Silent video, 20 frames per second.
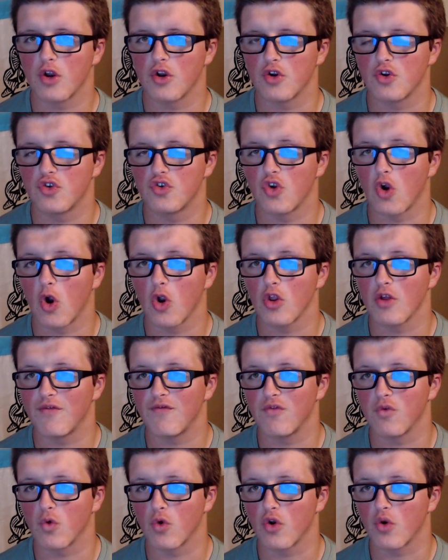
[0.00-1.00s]
to Charlotte.
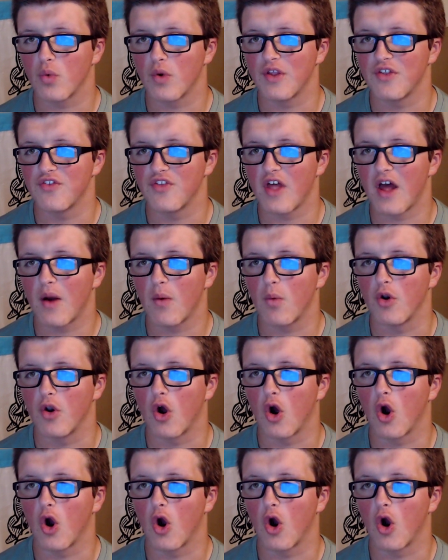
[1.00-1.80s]
Florida wins that one.